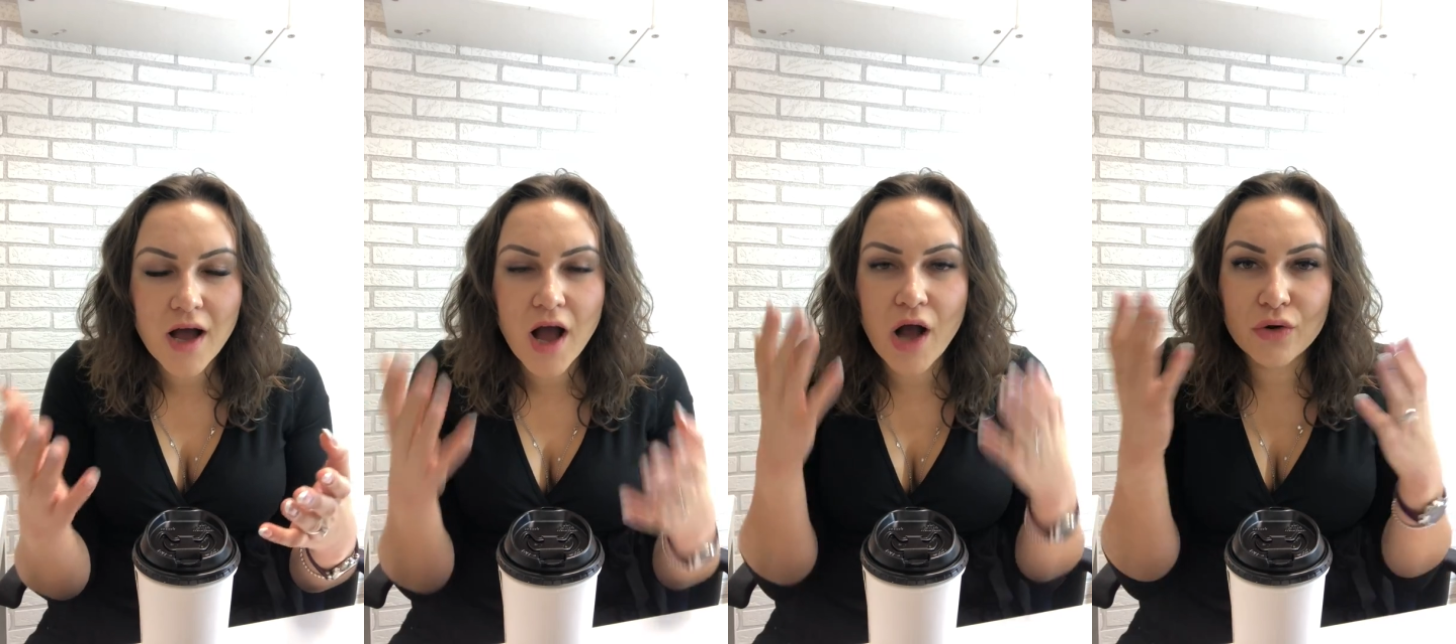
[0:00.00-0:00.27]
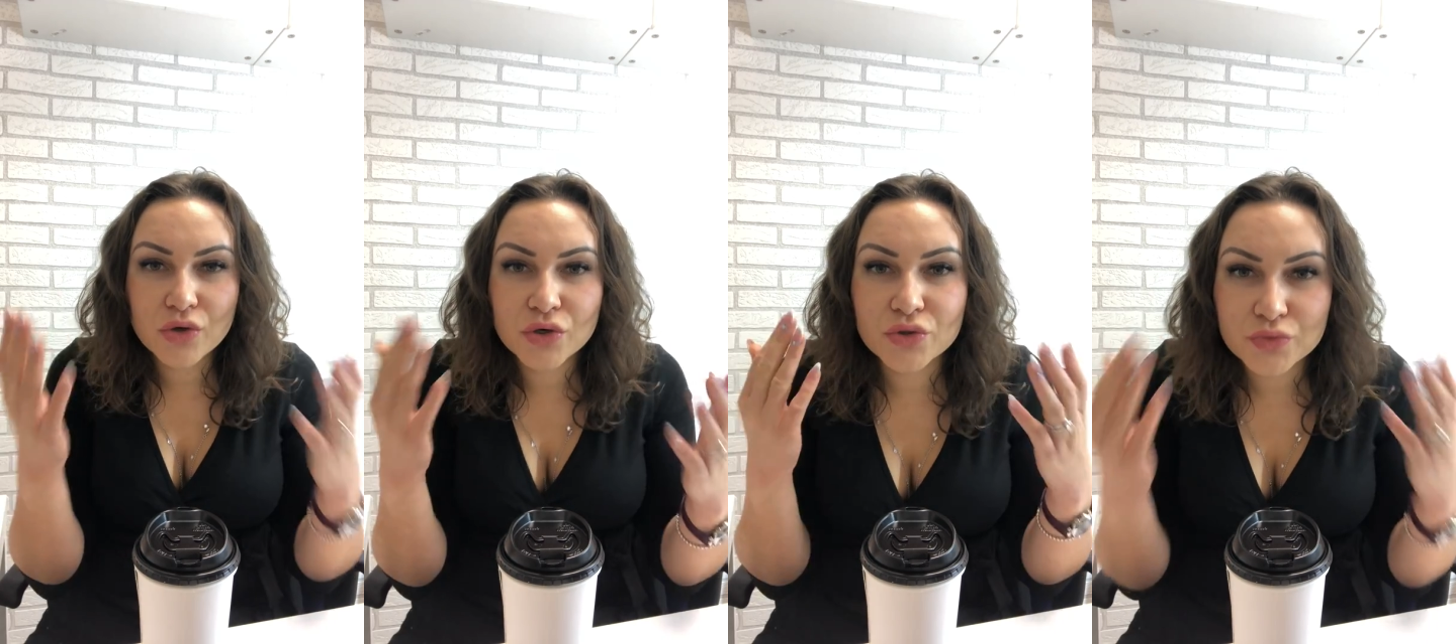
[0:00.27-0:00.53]

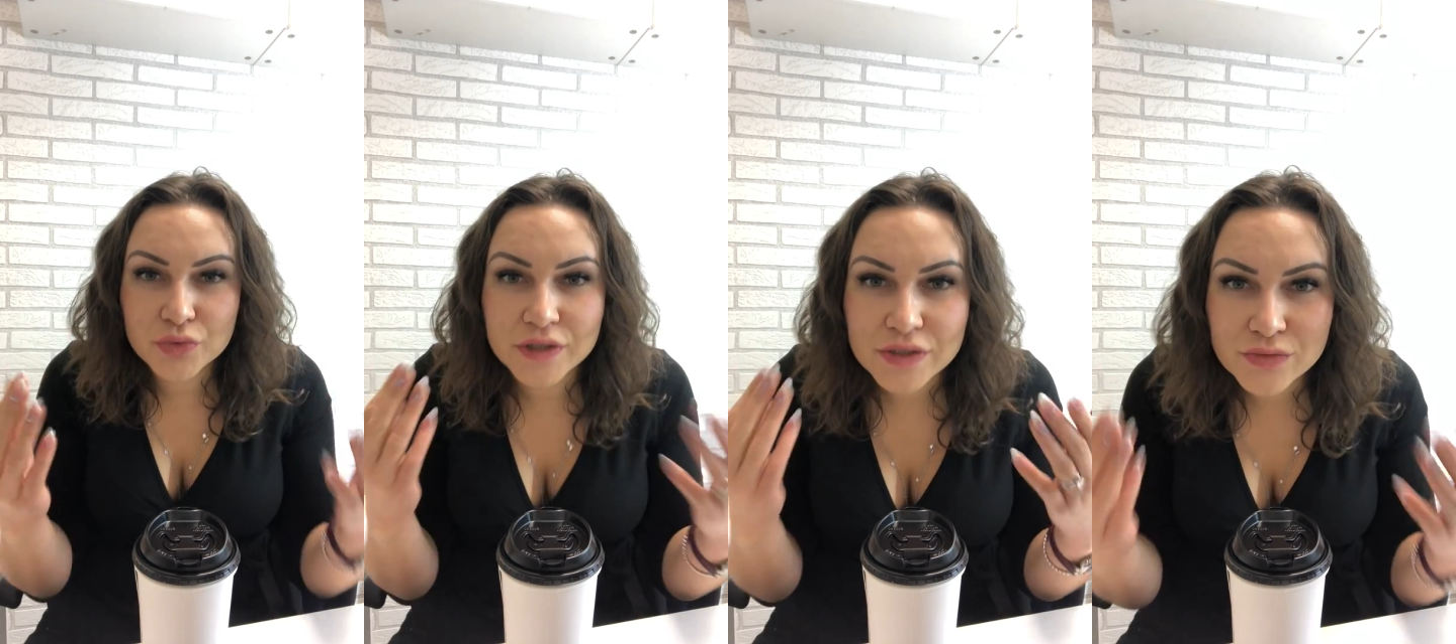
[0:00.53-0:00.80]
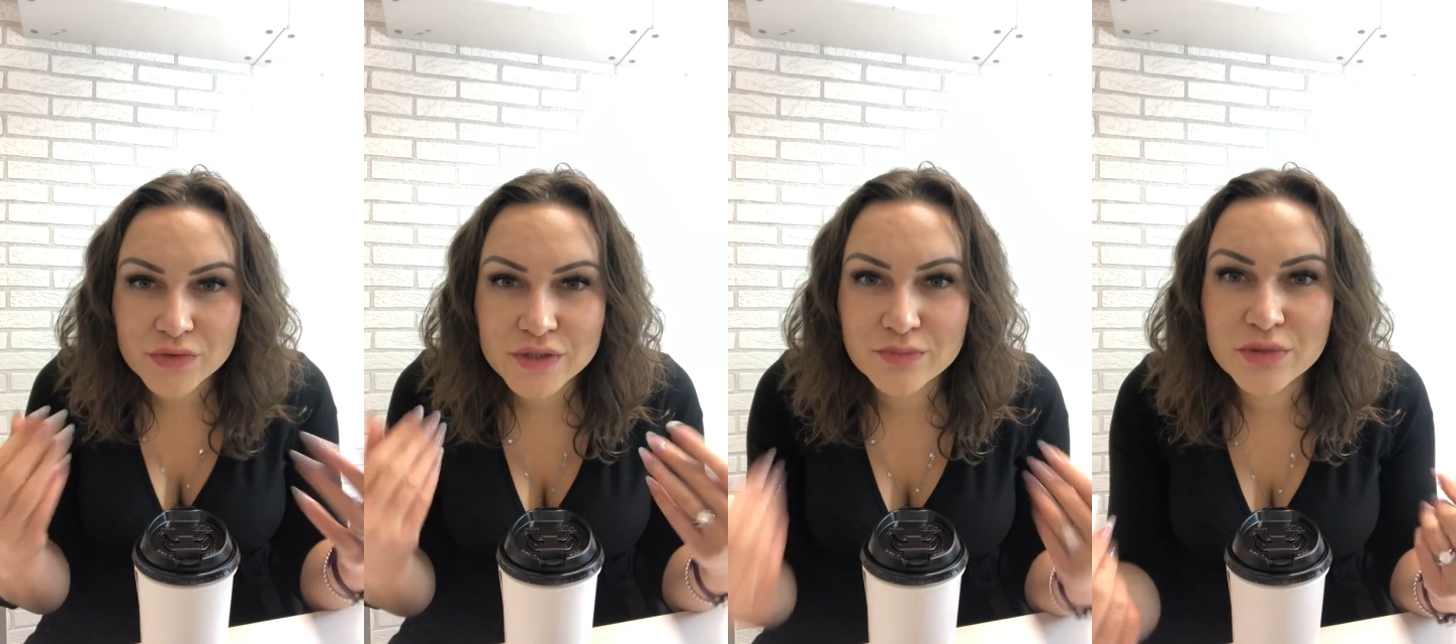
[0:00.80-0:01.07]
how her
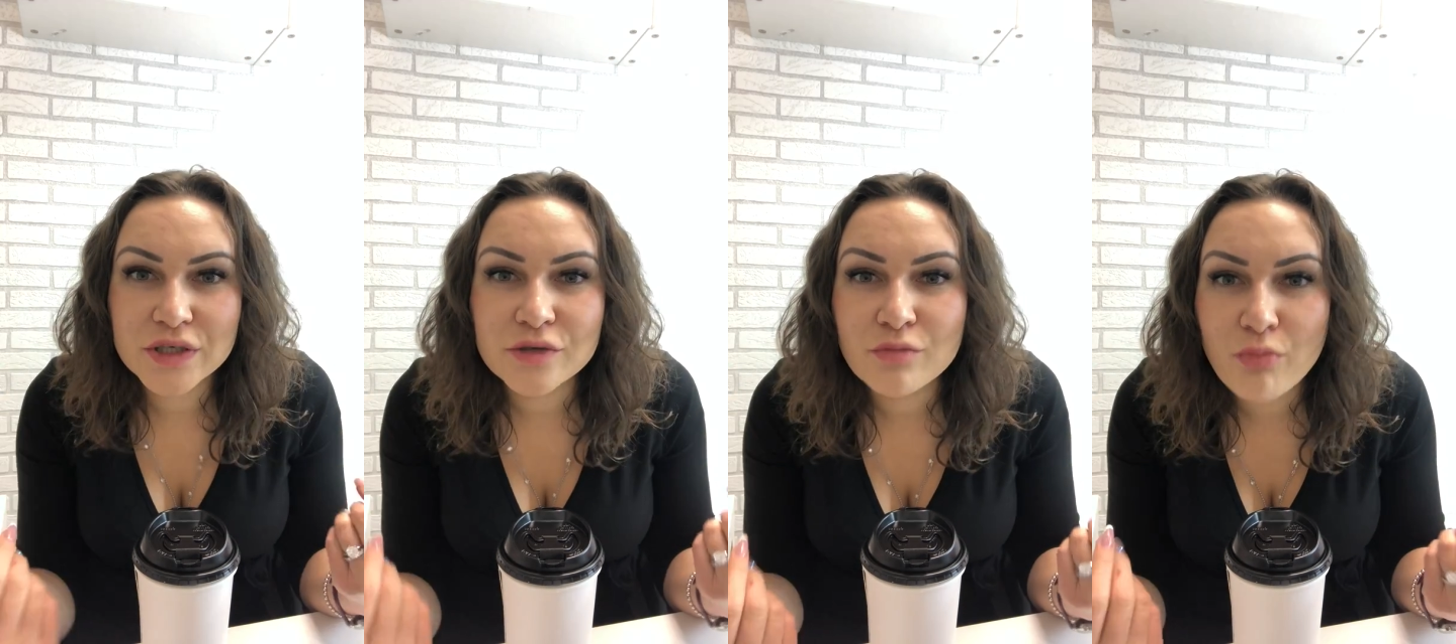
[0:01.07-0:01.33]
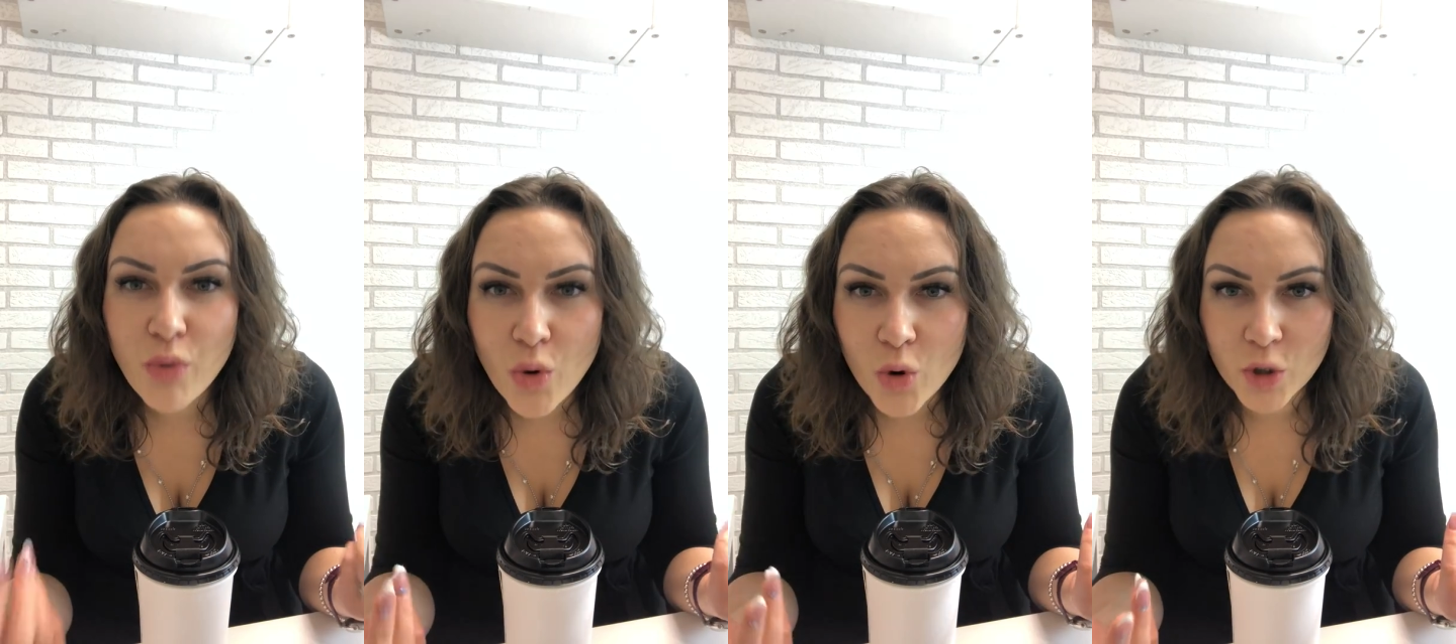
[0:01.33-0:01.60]
ring was
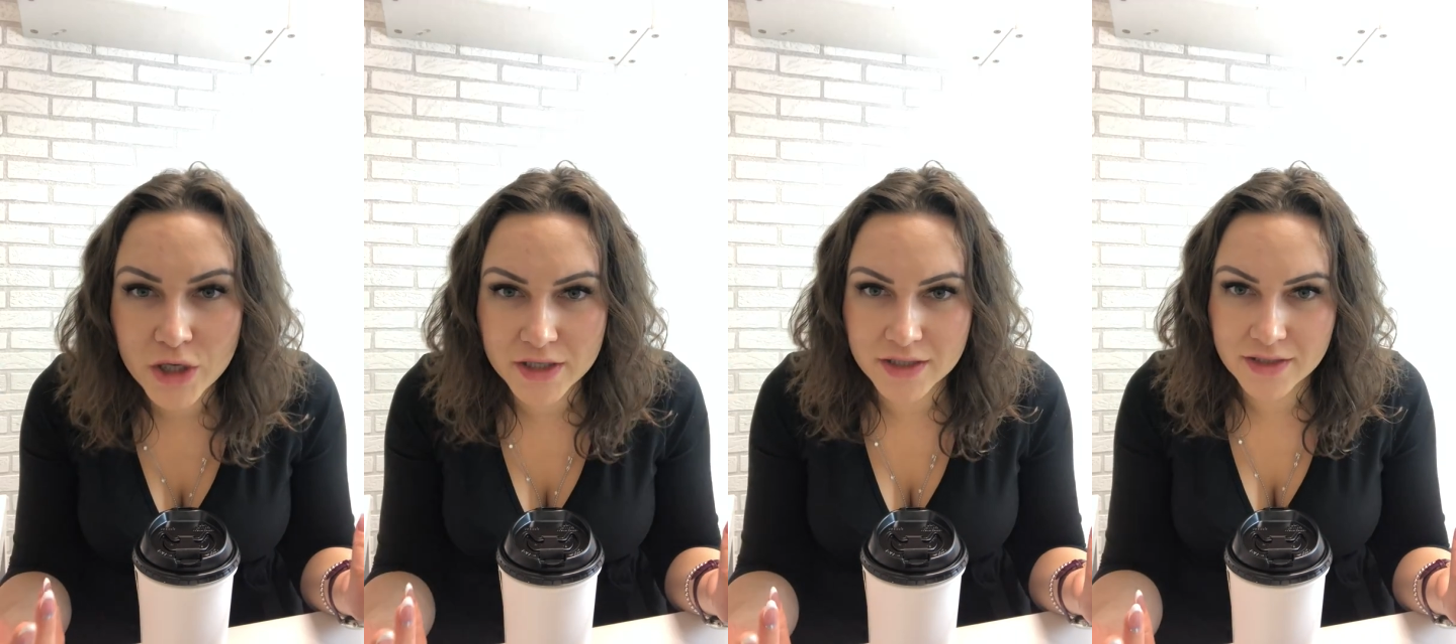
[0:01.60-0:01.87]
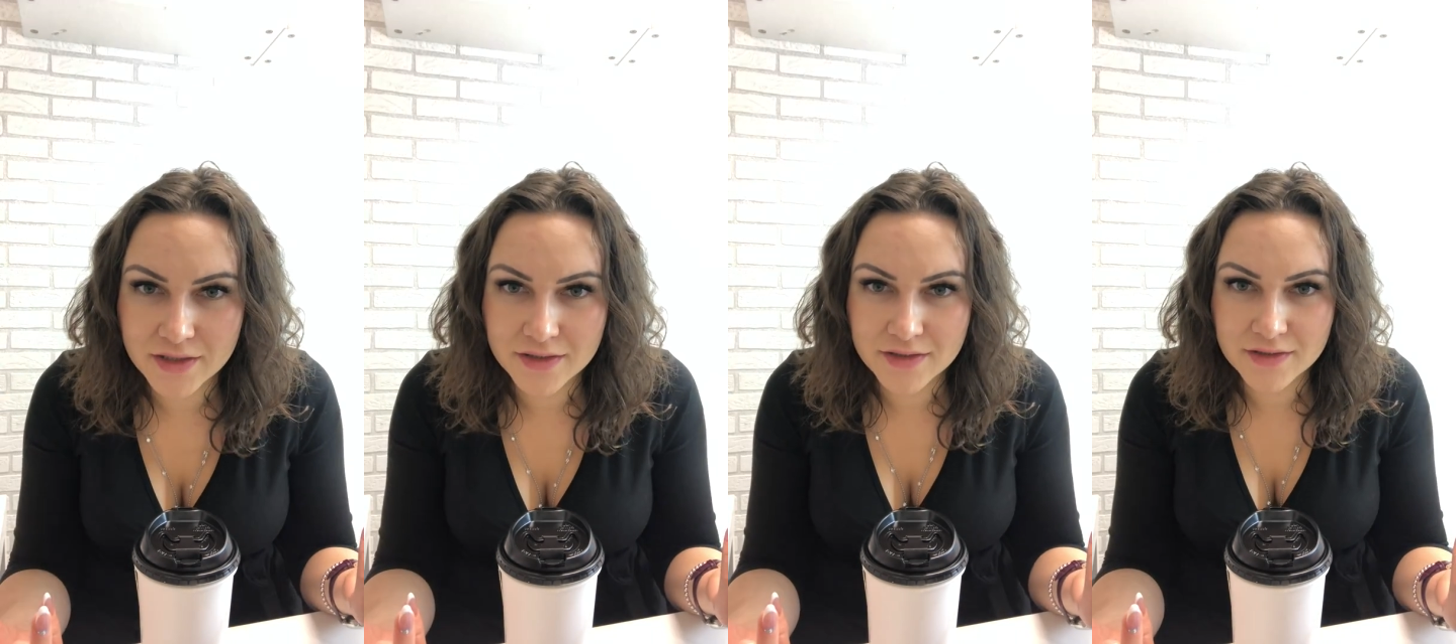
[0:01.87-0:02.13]
being born.